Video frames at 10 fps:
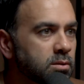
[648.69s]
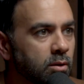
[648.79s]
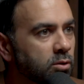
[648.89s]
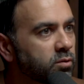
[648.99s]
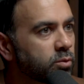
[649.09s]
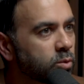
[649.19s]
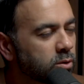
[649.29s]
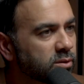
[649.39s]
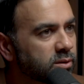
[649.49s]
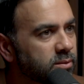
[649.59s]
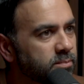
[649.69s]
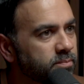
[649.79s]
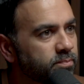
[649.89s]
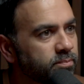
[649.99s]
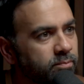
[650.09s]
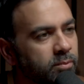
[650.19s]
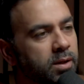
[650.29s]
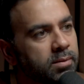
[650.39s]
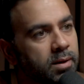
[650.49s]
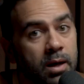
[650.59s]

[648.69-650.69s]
all over the world. Yes. Right. And